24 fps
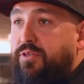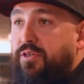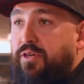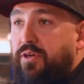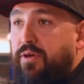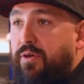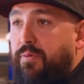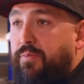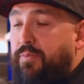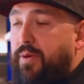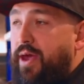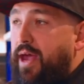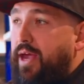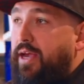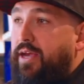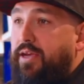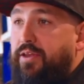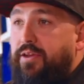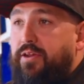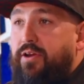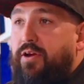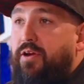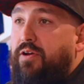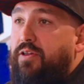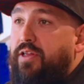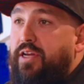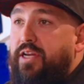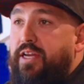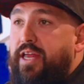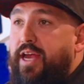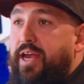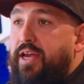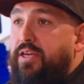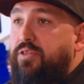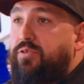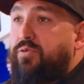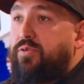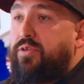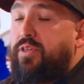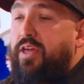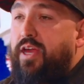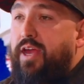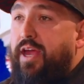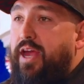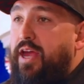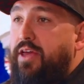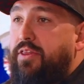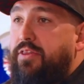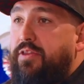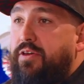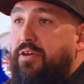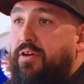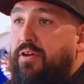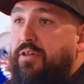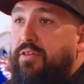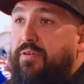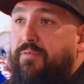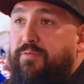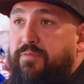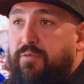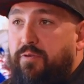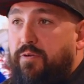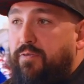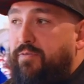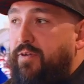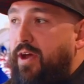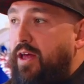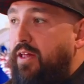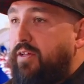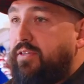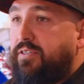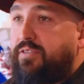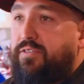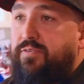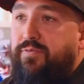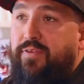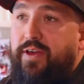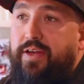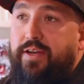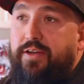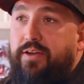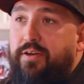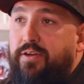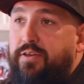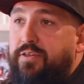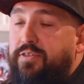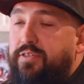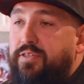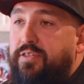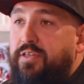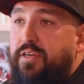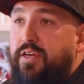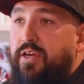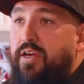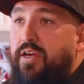to back in the early days when they had the full valance fenders